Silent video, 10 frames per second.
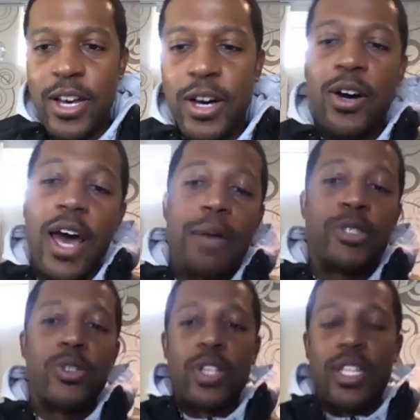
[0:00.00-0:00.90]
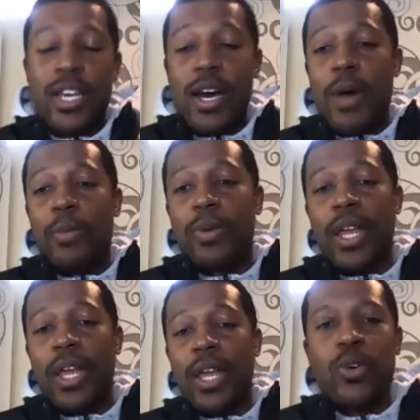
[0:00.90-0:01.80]
Oh, absolutely. I'm
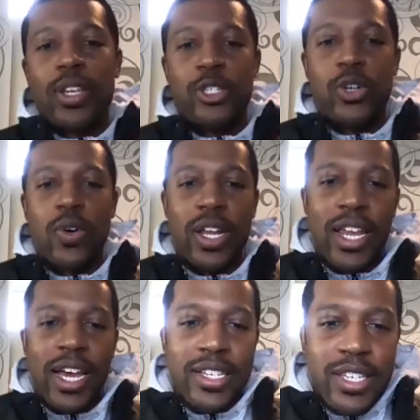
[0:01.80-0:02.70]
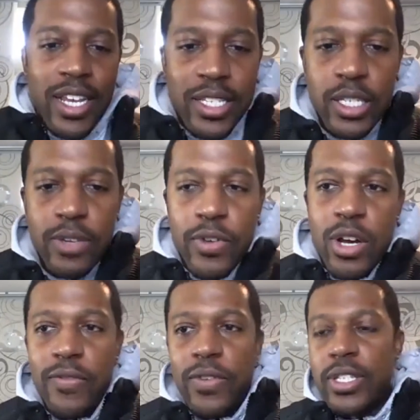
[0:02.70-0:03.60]
glad you all enjoyed it. Like I said, this is a
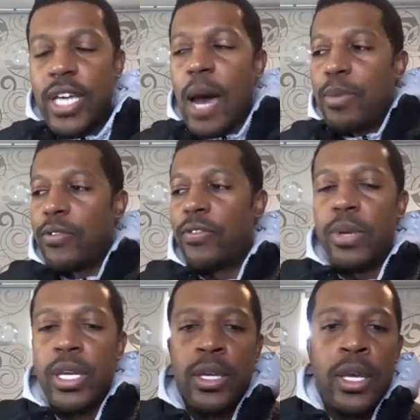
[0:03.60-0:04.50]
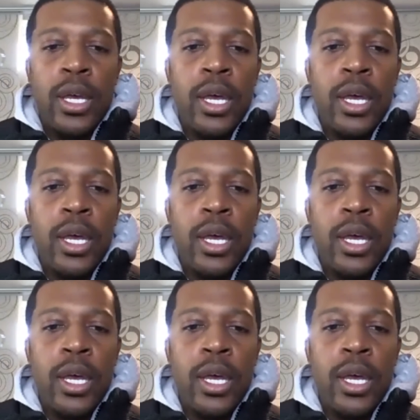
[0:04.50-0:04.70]
very fun topic for me.